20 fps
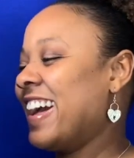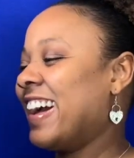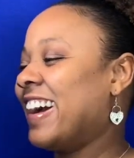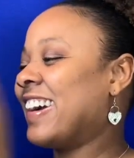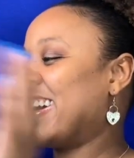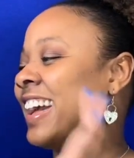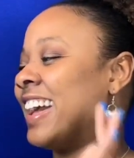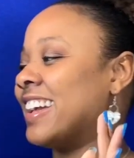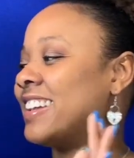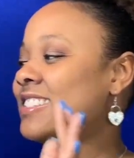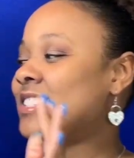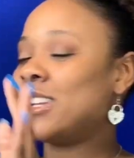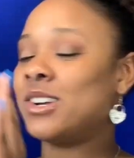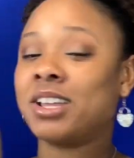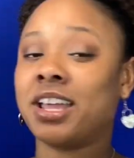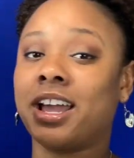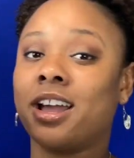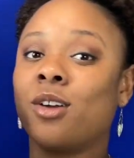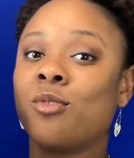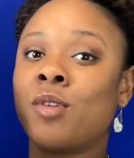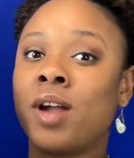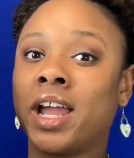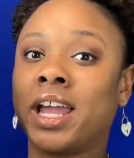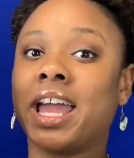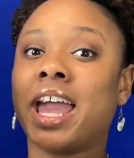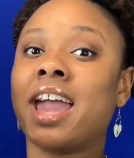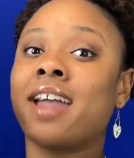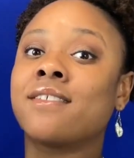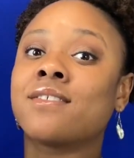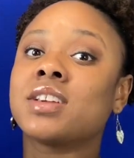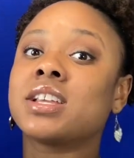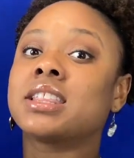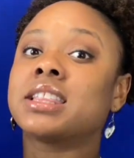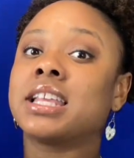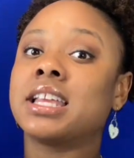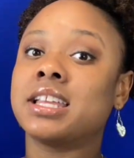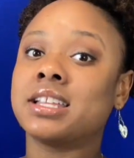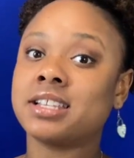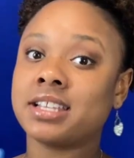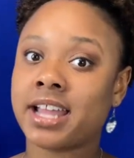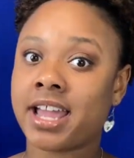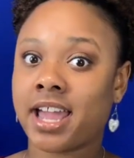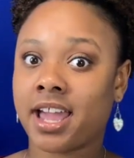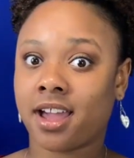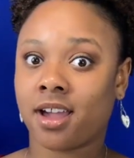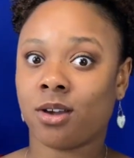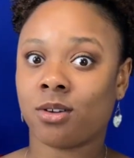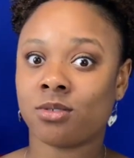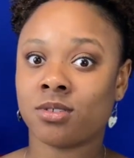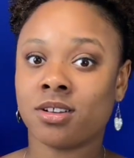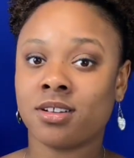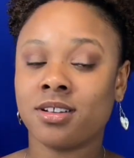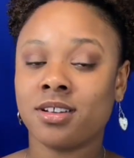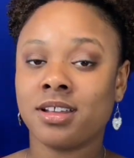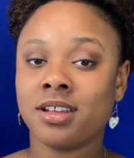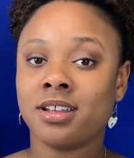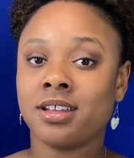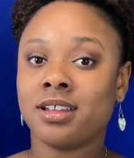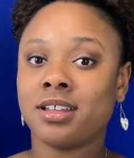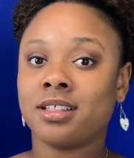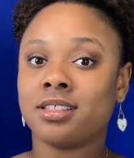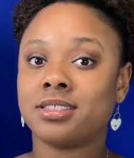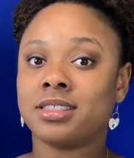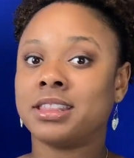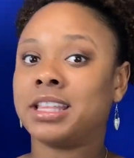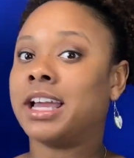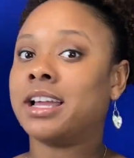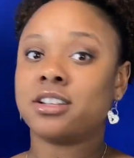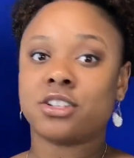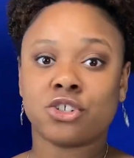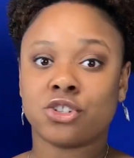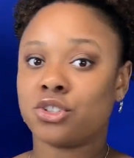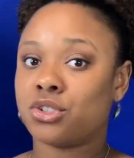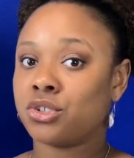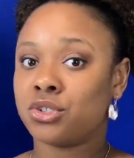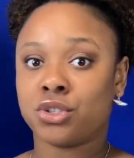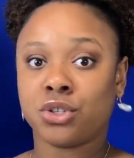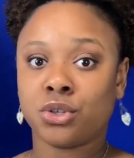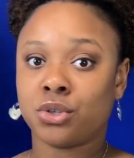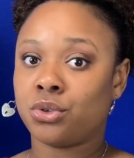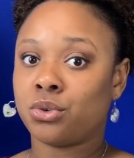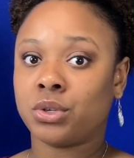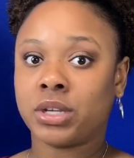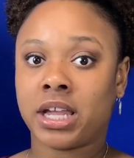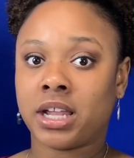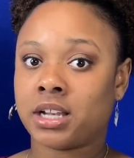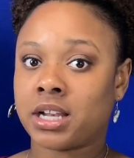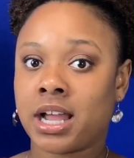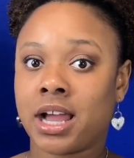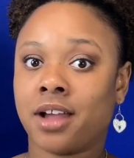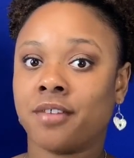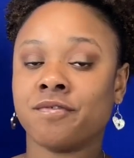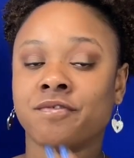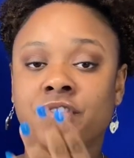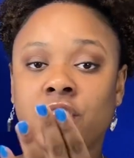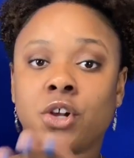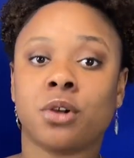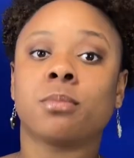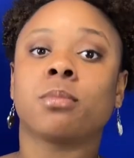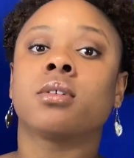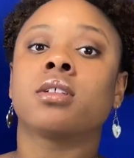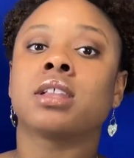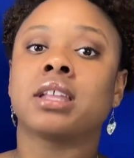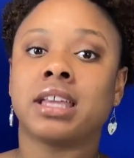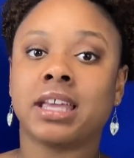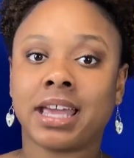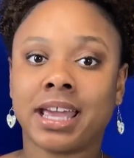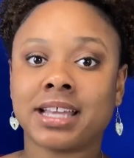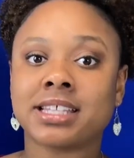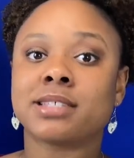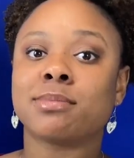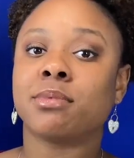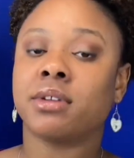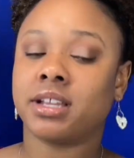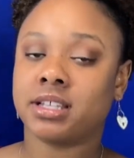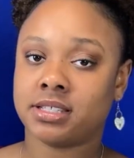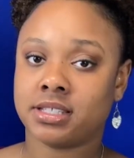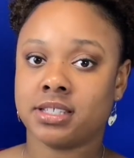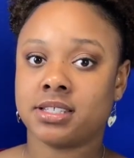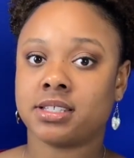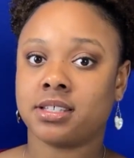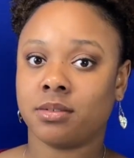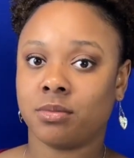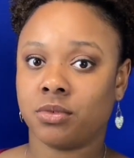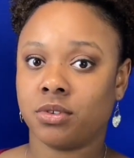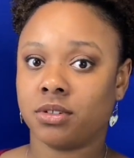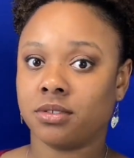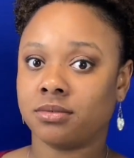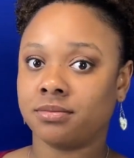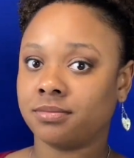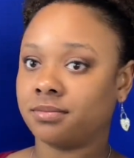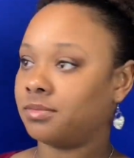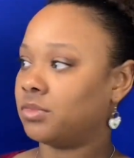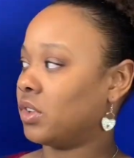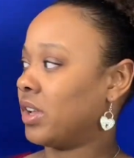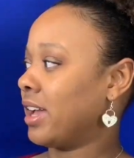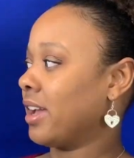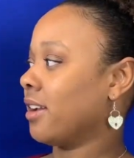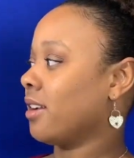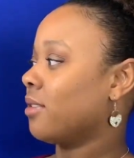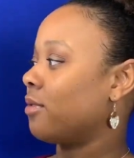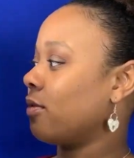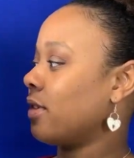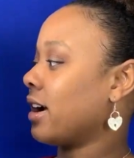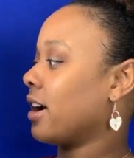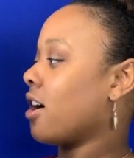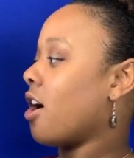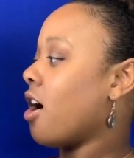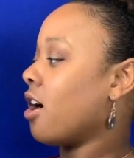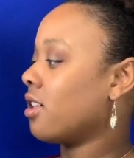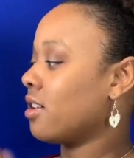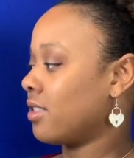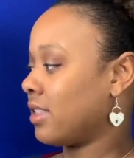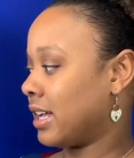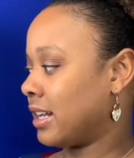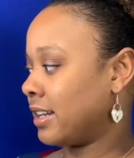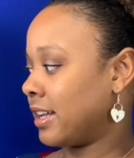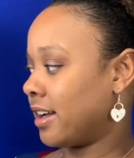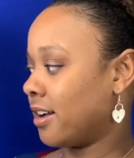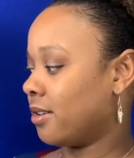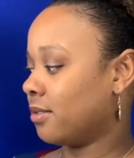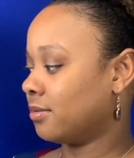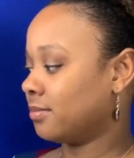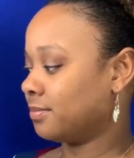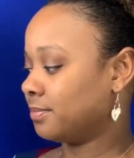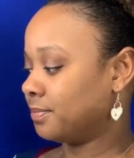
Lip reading: Okay, so yeah, write everything down that you cannot verbally explain to someone. Okay, write all of that down.